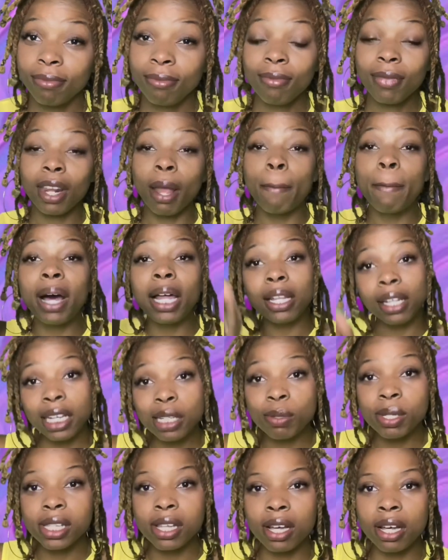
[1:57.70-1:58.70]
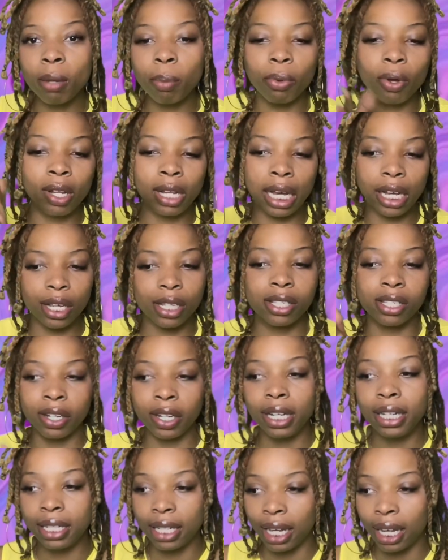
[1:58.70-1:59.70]
my lease was up on like a certain
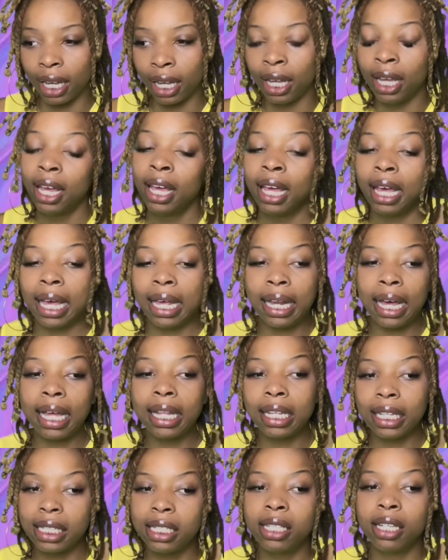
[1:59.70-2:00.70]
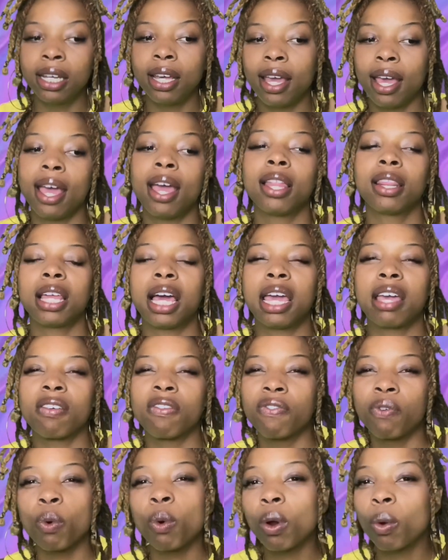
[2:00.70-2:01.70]
day and I legit had like
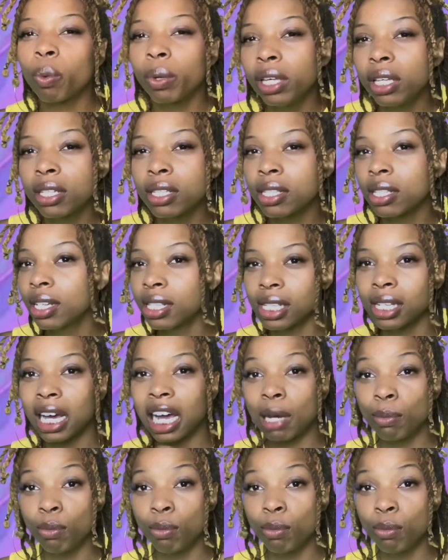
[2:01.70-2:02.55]
four weeks until I could move